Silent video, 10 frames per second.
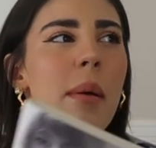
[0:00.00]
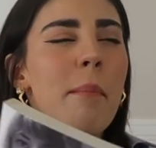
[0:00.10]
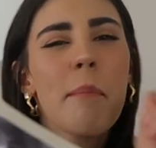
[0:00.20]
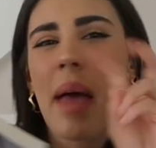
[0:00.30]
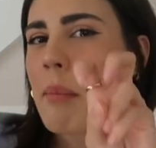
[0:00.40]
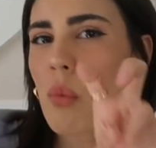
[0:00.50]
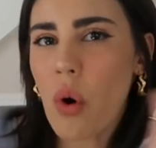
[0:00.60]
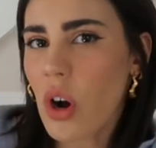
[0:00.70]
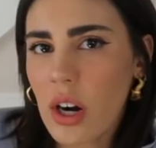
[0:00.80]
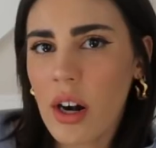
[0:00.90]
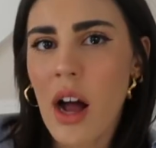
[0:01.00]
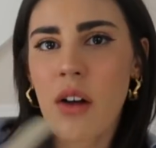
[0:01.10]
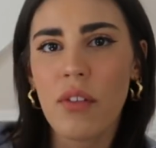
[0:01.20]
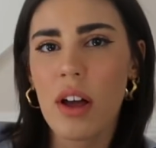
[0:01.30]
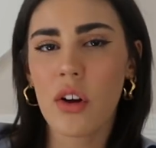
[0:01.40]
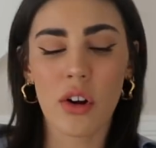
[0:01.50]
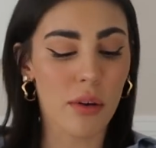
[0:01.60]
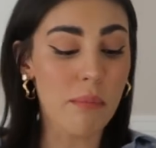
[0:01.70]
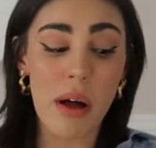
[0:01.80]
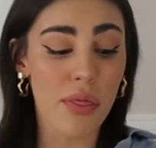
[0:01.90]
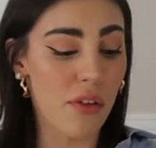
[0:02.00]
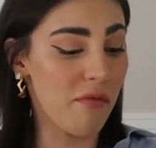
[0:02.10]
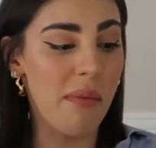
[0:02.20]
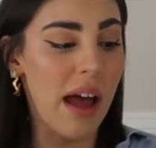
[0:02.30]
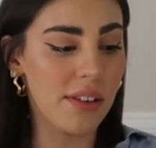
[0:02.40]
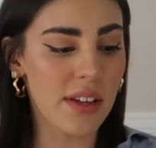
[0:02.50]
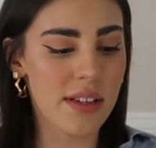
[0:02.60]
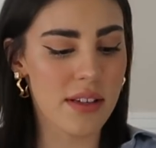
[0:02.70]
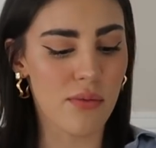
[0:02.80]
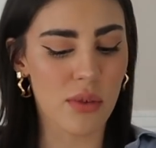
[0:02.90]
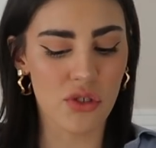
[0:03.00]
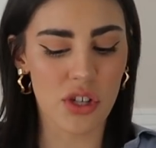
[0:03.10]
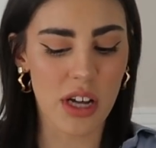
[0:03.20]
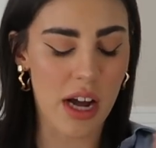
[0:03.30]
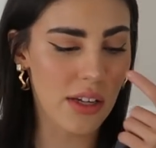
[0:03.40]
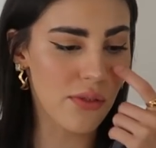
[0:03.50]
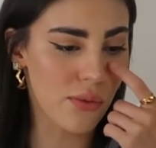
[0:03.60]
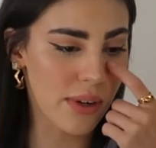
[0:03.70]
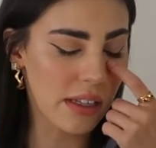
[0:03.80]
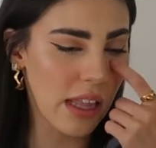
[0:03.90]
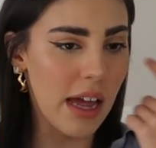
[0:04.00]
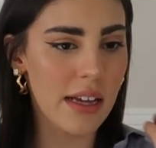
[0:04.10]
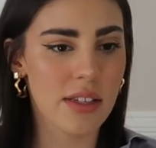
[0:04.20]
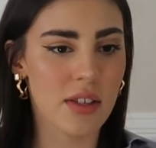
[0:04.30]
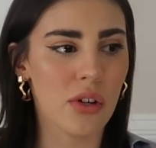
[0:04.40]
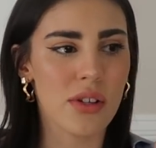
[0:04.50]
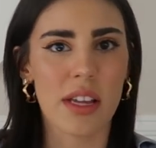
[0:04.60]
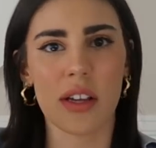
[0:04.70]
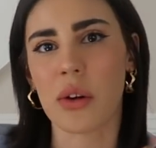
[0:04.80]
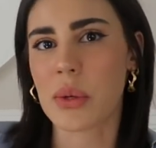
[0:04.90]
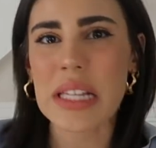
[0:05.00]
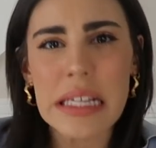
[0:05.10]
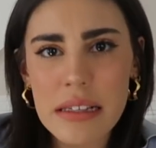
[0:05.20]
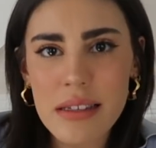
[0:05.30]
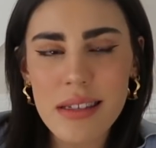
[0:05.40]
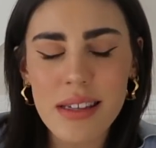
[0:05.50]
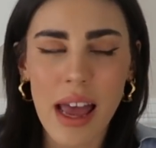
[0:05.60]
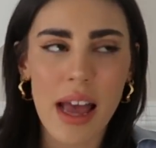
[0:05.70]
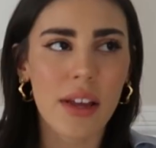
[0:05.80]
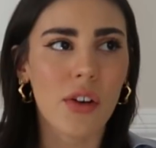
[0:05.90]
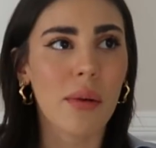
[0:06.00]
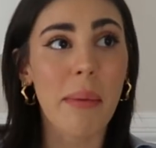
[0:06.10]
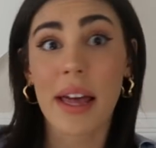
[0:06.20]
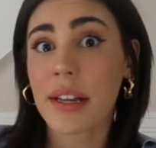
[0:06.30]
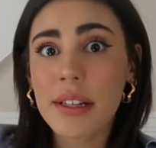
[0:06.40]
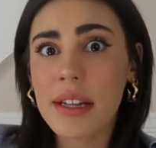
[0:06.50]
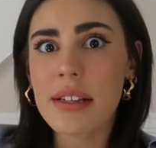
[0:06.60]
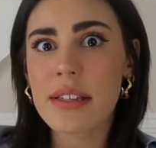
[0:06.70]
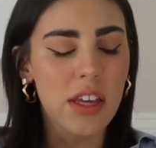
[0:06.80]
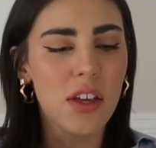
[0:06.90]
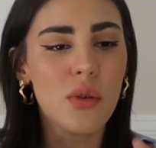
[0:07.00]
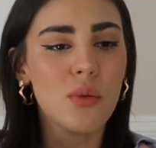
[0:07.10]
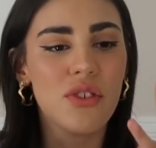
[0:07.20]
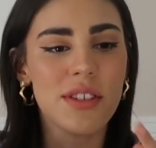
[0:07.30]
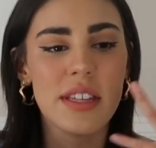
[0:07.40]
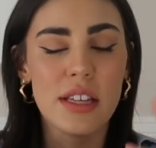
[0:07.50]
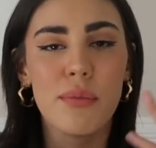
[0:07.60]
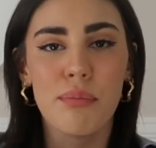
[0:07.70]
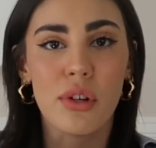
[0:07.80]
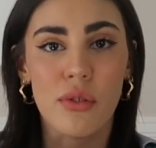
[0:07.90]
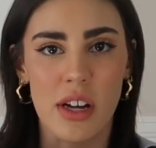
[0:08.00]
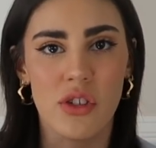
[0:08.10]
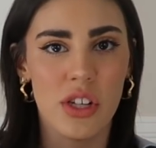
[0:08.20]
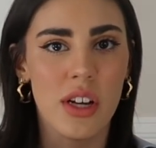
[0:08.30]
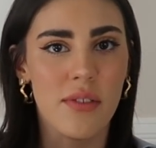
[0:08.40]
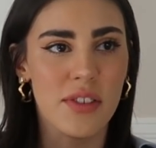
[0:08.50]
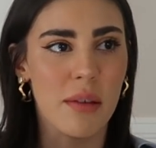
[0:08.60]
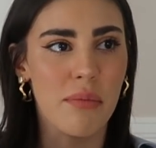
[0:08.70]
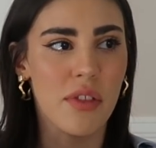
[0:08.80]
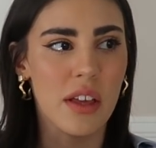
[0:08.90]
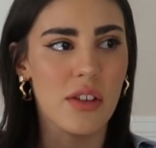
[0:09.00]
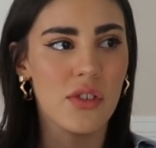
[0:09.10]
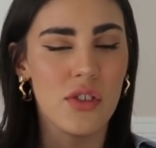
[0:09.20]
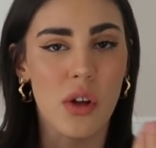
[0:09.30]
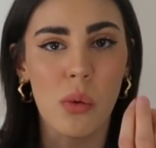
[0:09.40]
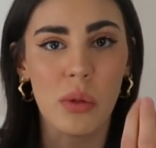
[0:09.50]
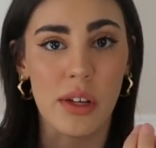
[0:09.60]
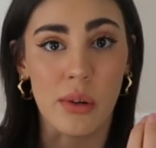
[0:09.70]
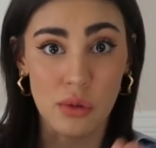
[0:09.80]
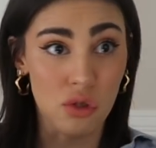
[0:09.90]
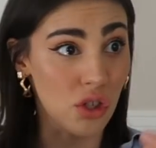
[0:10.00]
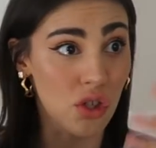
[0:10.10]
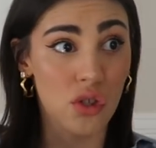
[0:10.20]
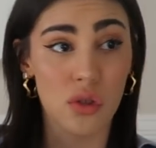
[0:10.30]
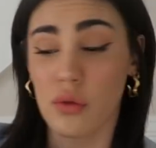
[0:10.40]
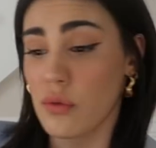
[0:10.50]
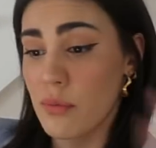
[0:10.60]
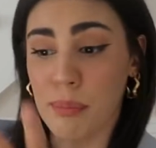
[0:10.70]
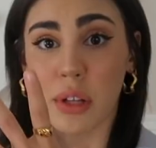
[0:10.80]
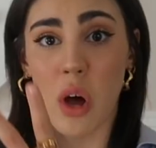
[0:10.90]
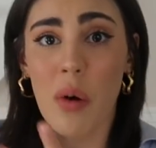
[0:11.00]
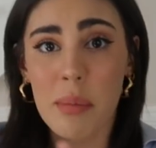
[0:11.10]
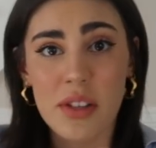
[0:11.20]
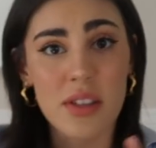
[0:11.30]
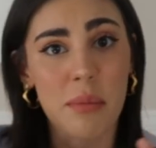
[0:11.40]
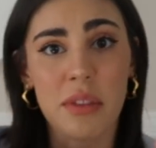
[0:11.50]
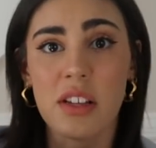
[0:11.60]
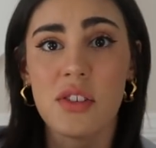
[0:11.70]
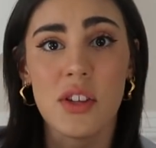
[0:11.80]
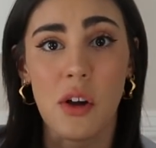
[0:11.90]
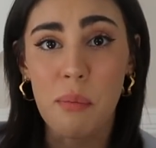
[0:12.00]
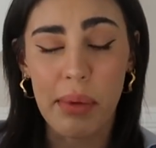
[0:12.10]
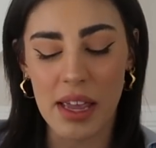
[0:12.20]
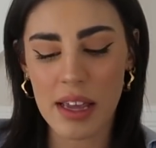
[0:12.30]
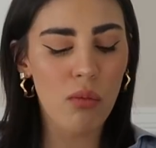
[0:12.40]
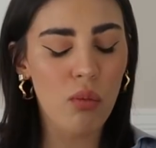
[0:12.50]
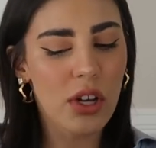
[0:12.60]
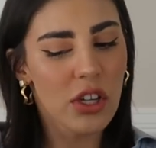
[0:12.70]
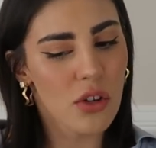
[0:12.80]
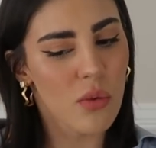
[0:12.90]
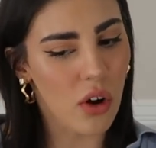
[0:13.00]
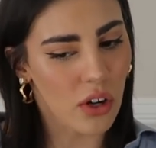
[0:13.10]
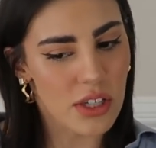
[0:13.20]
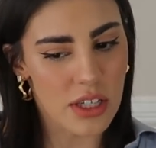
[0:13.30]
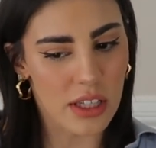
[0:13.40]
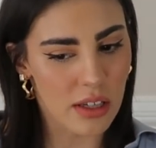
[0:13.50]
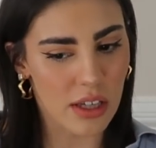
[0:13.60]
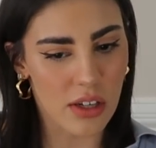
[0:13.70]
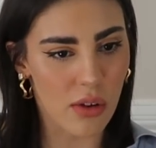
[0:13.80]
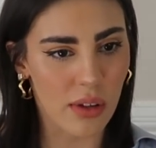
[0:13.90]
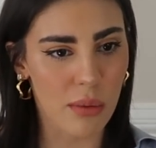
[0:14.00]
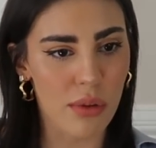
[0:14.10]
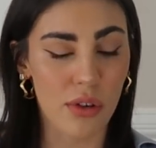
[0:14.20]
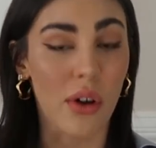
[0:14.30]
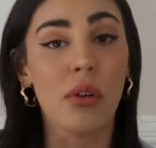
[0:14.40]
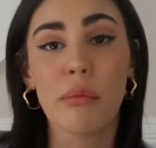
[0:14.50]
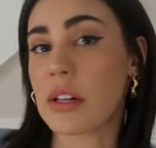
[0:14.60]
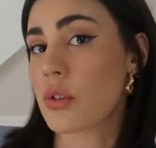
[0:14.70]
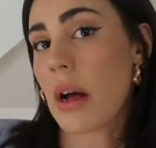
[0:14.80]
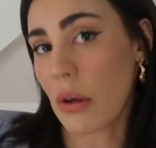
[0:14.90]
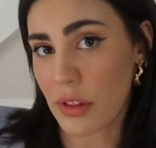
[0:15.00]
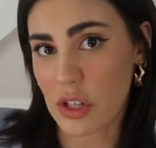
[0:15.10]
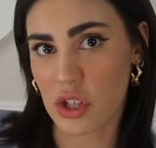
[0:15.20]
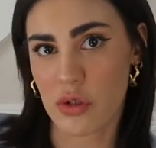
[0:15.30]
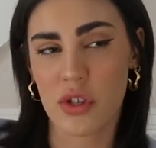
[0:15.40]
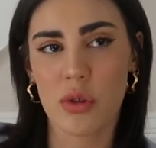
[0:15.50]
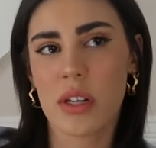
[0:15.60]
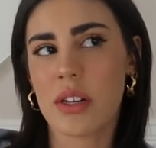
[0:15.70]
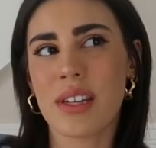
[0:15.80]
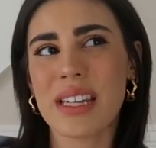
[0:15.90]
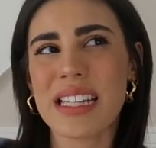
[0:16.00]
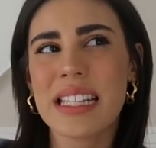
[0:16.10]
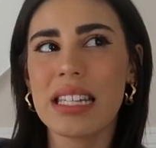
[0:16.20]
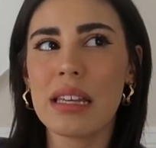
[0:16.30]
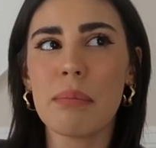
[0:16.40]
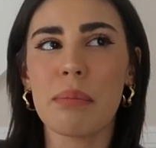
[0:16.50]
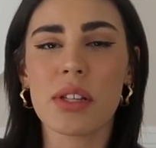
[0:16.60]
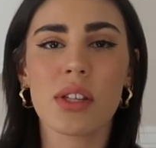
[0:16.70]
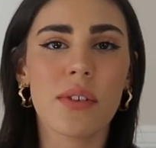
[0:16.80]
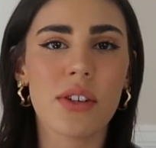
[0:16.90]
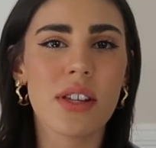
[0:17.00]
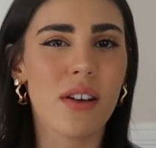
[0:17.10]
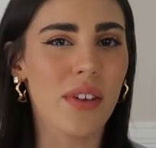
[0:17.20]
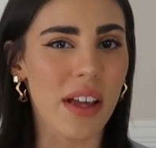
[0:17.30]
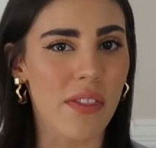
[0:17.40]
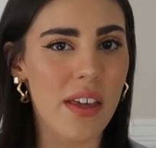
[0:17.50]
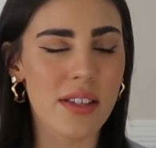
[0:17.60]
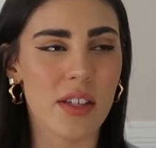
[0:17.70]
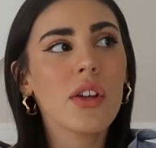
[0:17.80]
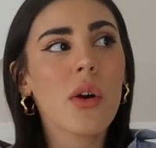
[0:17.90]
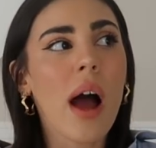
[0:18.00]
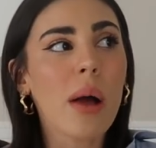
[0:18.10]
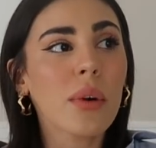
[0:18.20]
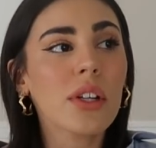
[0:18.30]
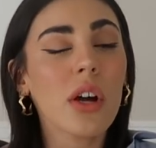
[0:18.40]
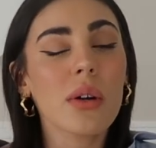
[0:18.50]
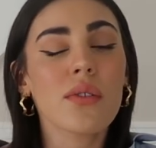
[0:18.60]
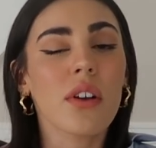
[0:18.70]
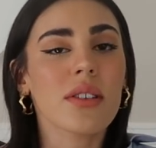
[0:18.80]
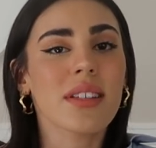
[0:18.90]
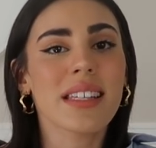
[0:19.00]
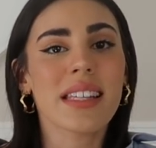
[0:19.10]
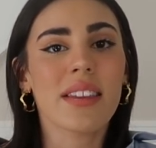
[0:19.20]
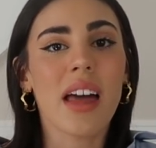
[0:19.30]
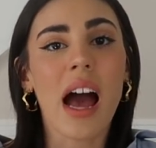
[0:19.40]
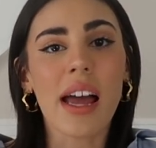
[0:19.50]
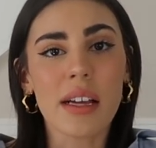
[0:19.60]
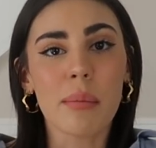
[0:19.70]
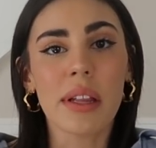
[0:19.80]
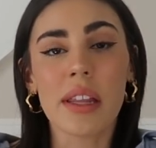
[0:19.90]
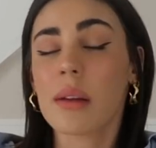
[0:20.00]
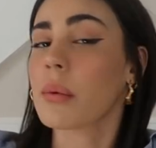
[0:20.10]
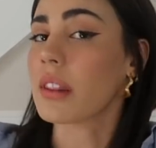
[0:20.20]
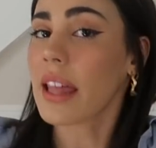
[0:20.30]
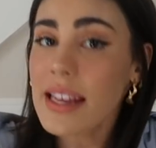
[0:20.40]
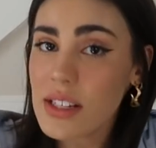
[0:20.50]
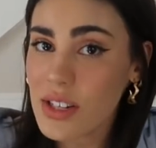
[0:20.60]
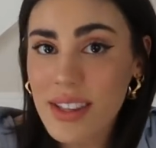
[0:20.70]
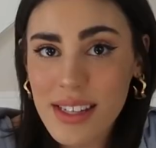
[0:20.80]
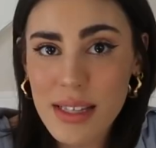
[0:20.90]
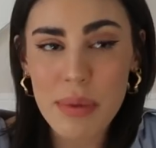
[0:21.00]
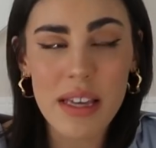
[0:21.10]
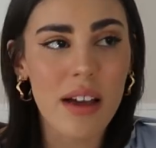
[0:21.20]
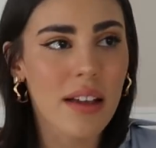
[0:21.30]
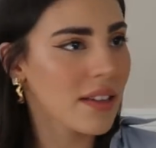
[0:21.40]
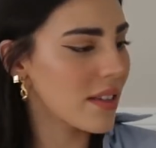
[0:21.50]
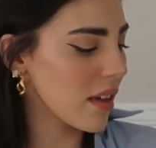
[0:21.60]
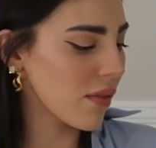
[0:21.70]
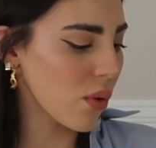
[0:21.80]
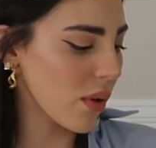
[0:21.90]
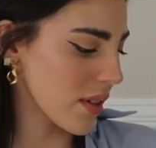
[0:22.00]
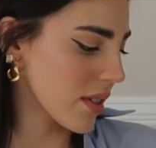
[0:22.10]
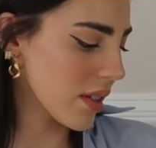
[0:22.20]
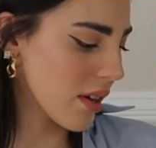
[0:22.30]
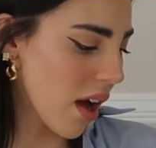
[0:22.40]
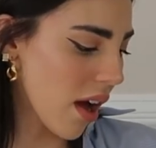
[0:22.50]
memoir of her month of madness, of when she kind of realized her psychosis and her manicness. You just see the progression of something so little just blow up into something so big. When you are dealing, you know, like with your own mental health issues, you can see bits of yourself in this. You know, I wouldn't go as far as into saying that I completely relate to this, because of course